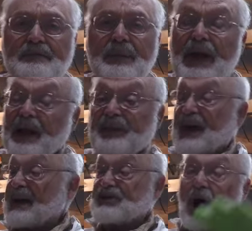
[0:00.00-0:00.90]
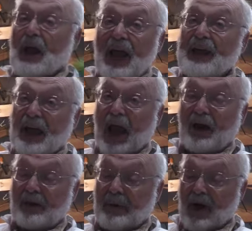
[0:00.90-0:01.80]
and that's all I
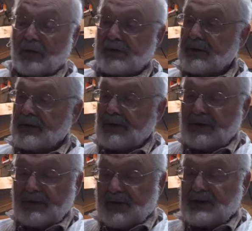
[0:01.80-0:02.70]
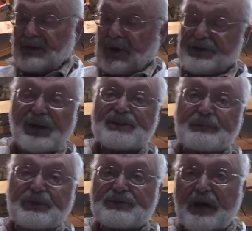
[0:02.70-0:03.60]
care about. The
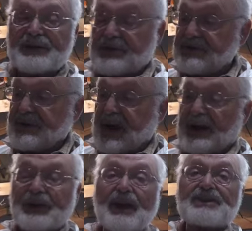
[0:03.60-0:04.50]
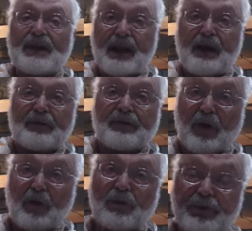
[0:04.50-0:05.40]
adjustable stretchers have got a nice
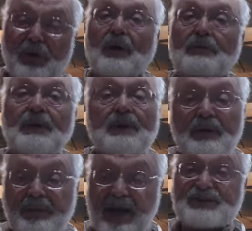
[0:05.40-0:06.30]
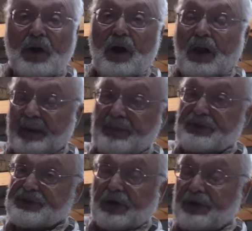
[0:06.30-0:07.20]
airflow through them. That's all I'm
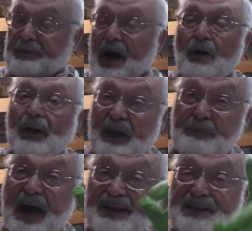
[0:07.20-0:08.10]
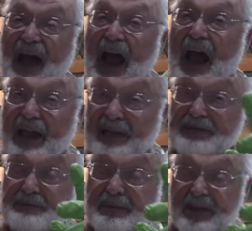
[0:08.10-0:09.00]
concerned about, and my
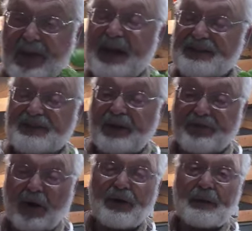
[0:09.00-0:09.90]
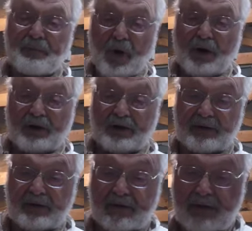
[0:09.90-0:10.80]
size, and that's very
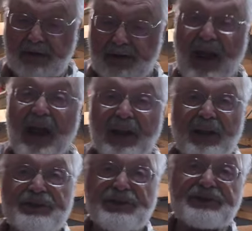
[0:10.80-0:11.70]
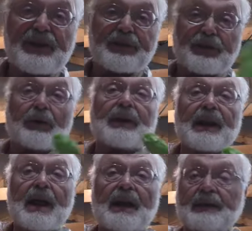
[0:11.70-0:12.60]
important. 9 inches at
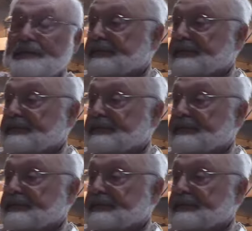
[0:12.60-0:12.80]
39.